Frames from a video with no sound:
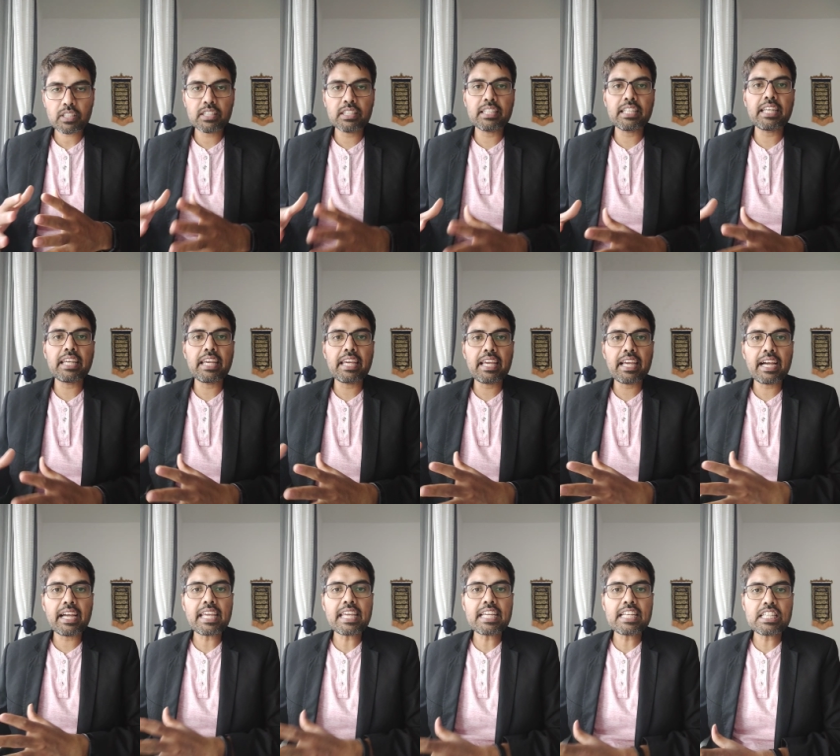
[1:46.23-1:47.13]
the
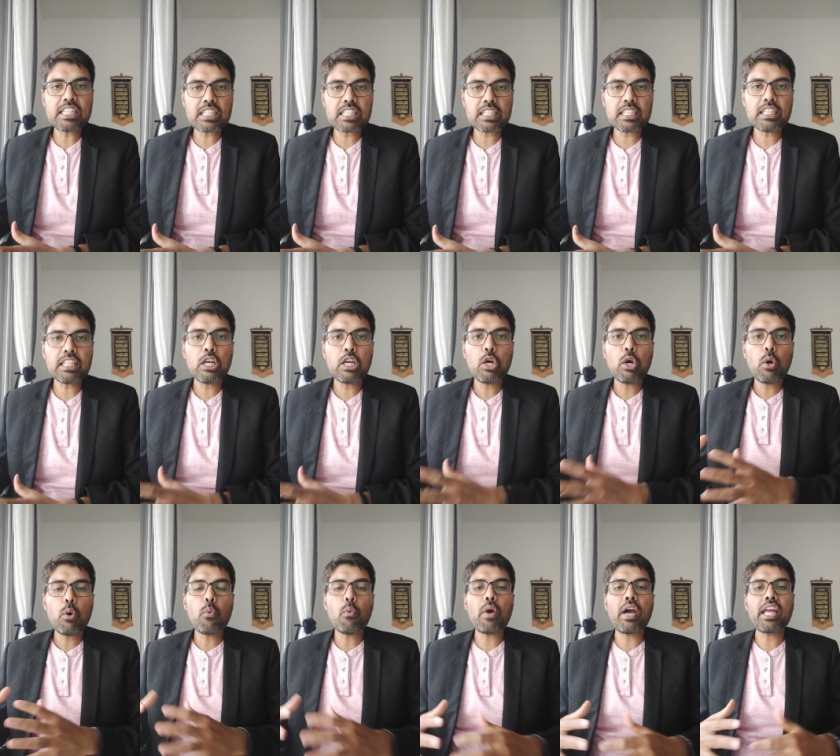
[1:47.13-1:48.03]
AI engine,
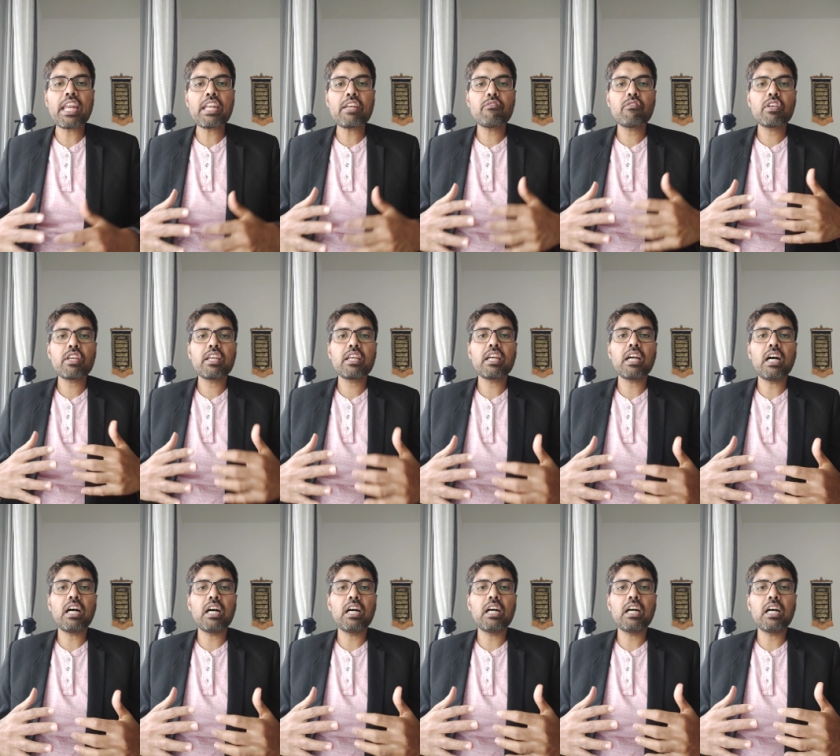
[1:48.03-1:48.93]
wherein we
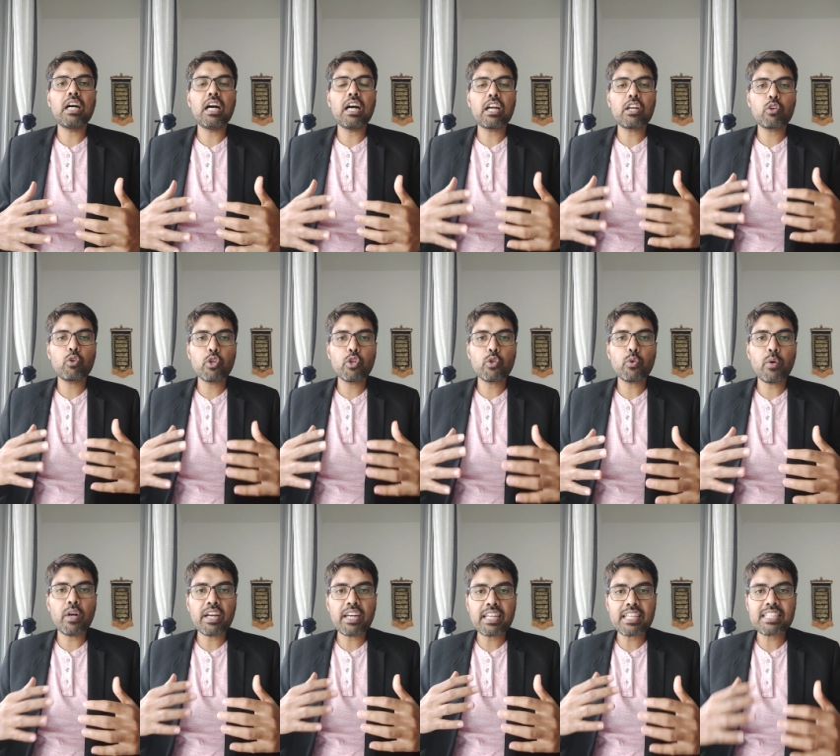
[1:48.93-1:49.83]
are going to
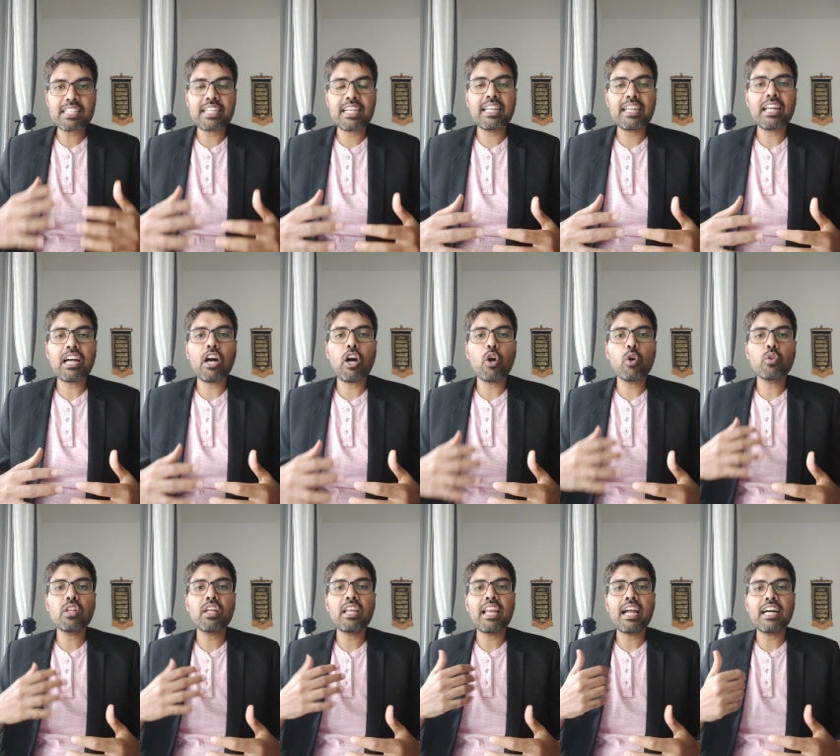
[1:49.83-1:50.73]
understand how
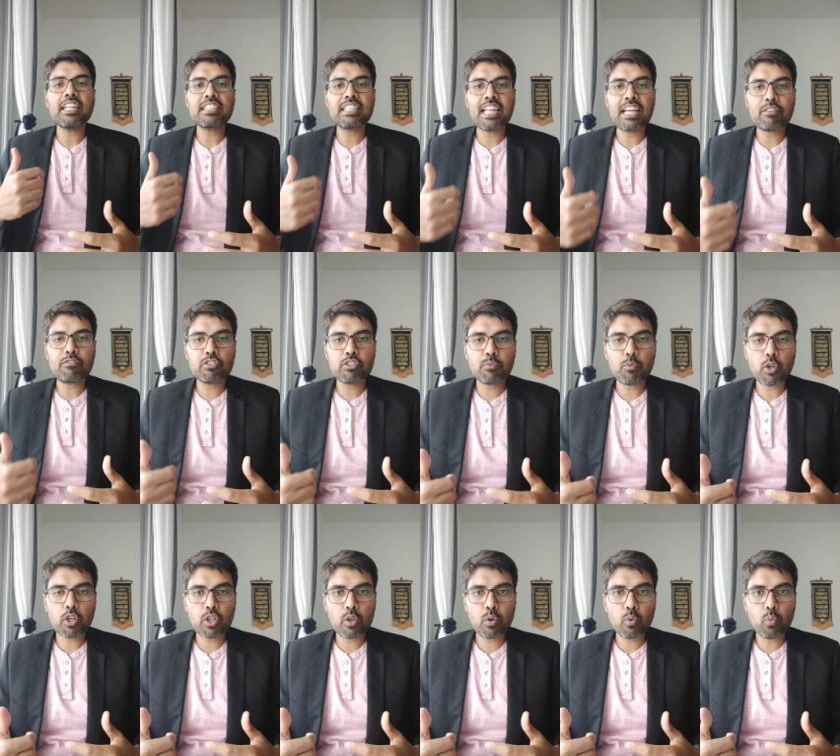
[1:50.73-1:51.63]
the large language
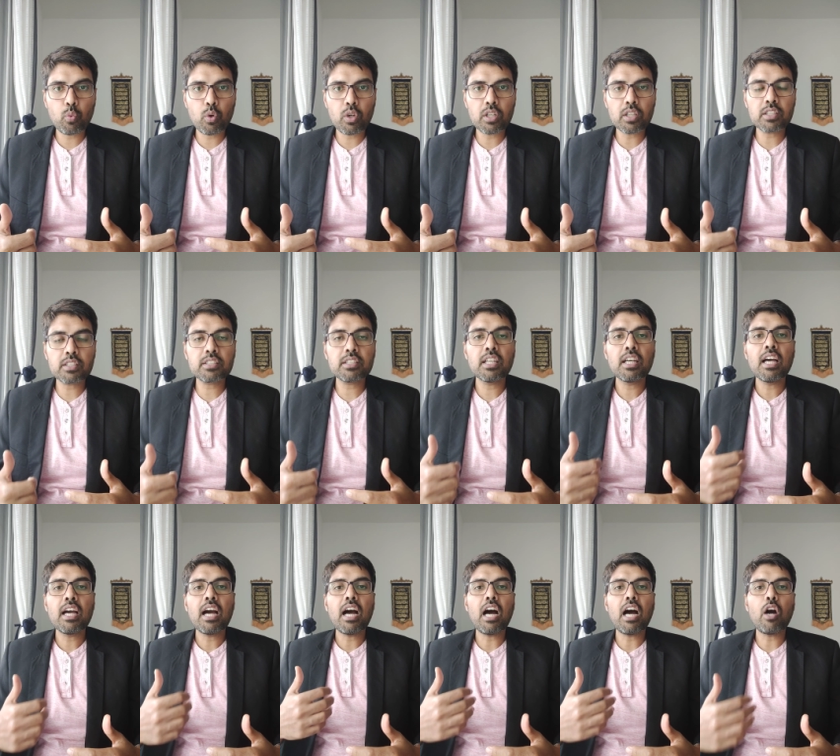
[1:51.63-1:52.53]
model works,
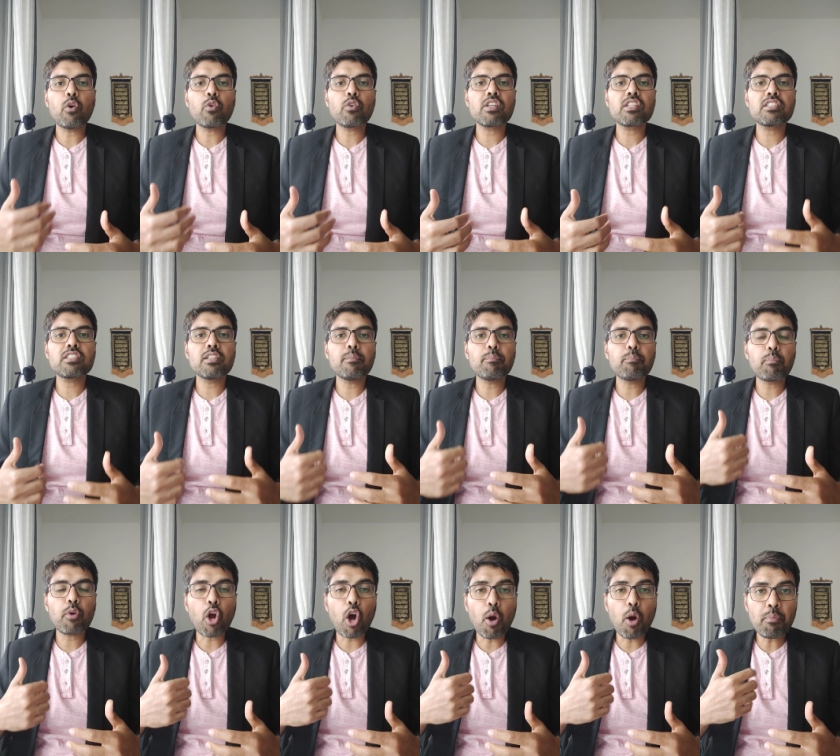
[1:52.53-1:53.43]
how does the
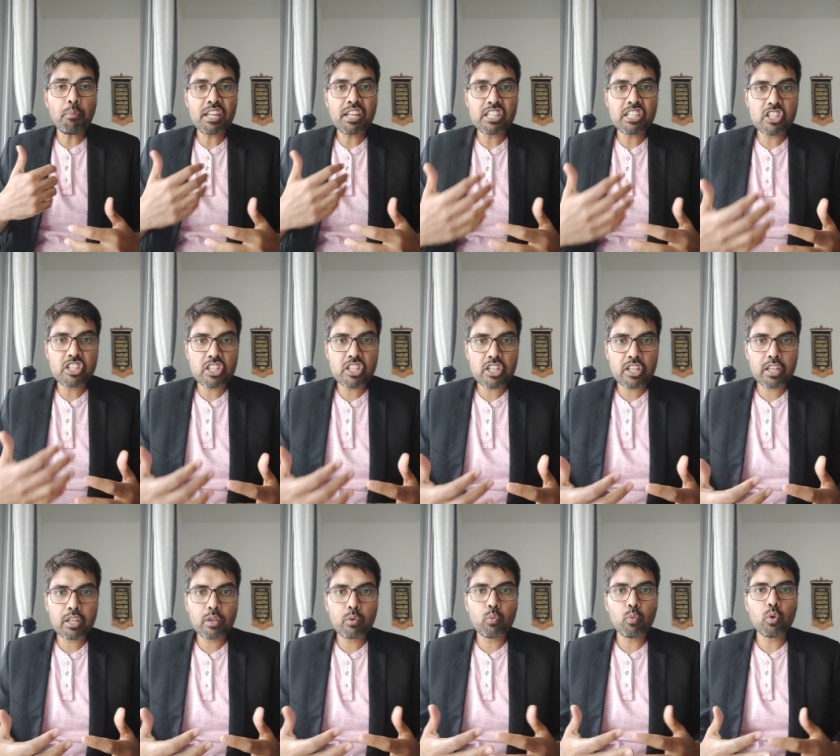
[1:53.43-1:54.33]
prompt
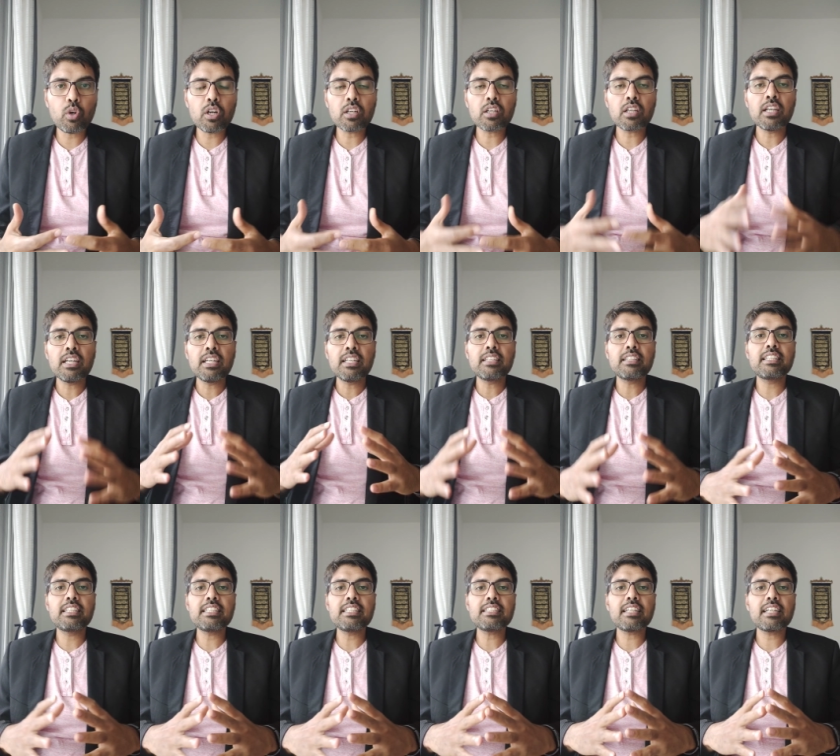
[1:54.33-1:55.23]
engineering work.
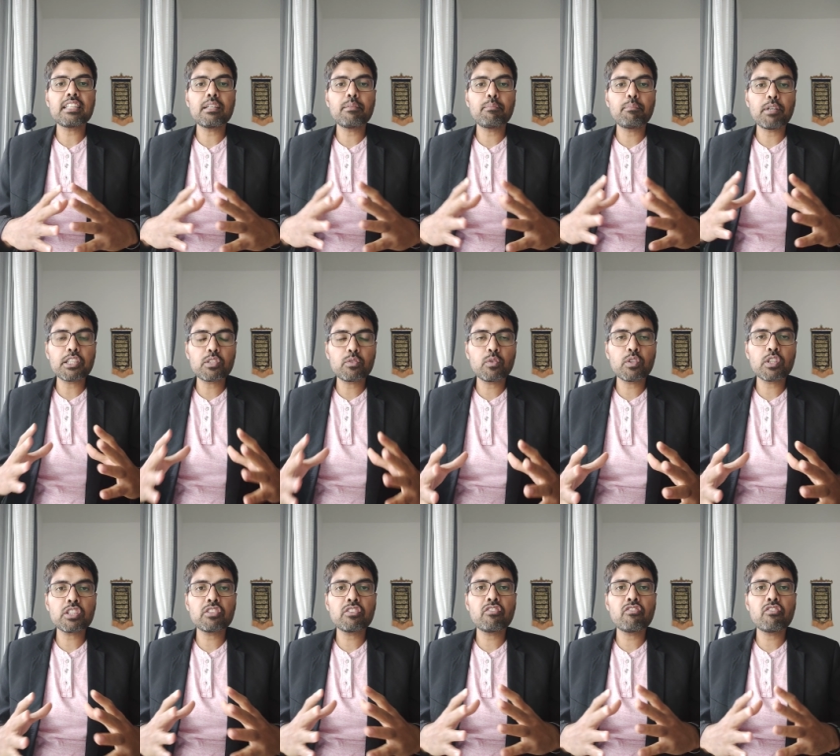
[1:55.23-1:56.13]
These are the
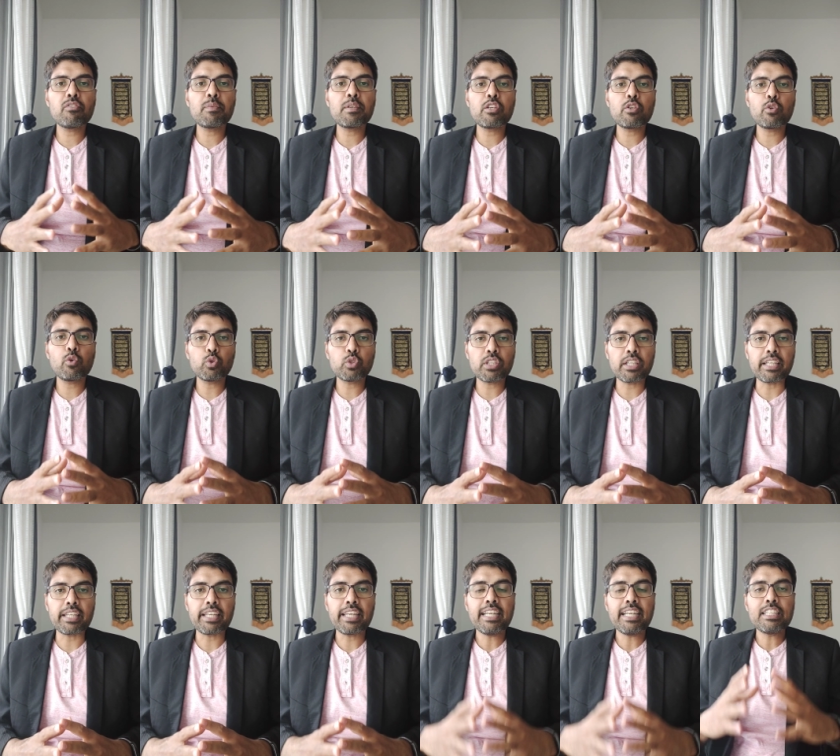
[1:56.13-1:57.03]
buzzwords we will be
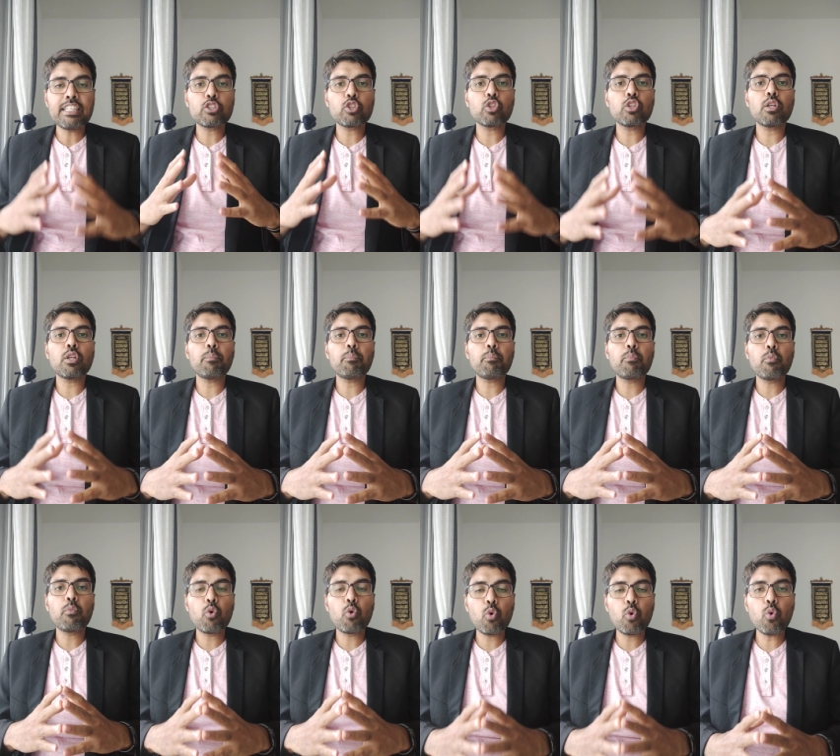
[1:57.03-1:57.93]
using. So the
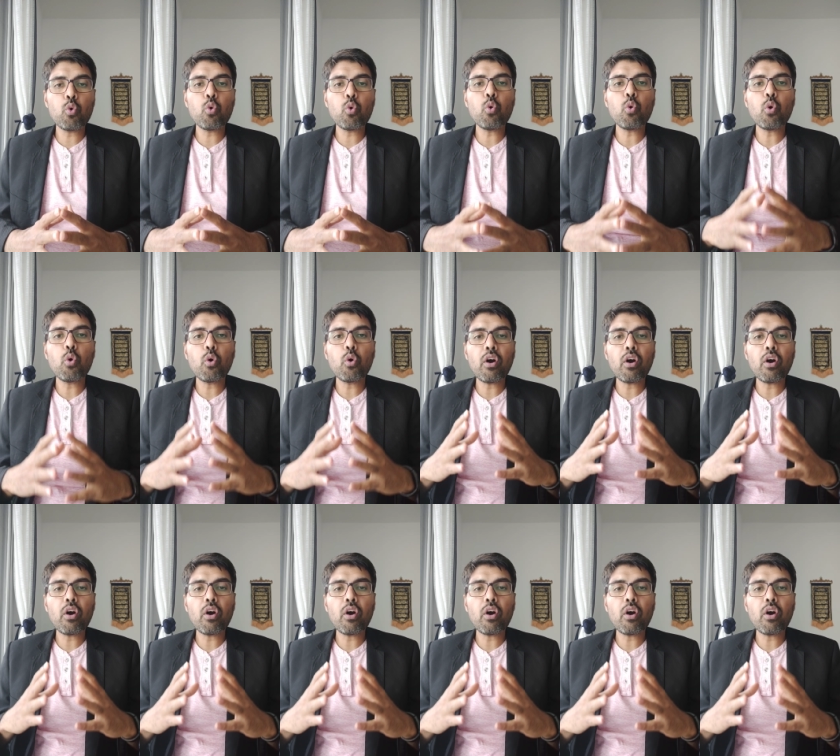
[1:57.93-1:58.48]
who